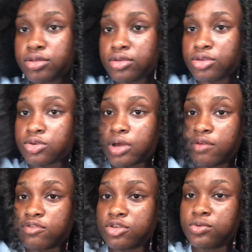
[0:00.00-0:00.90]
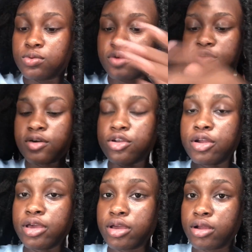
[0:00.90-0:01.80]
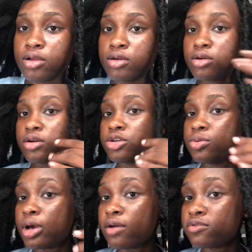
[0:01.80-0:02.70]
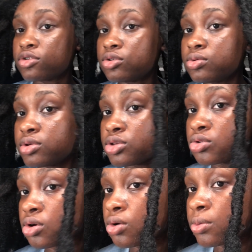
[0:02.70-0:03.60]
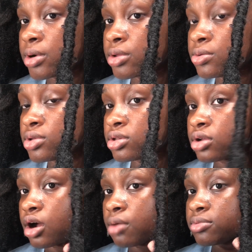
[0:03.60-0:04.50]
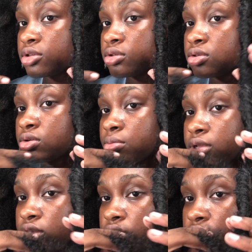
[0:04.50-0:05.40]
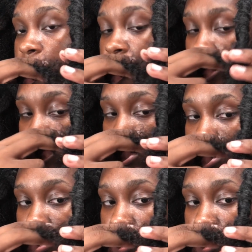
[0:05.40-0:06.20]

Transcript: so after you rough out your hair, all you have to do is go where you stopped. So basically right here,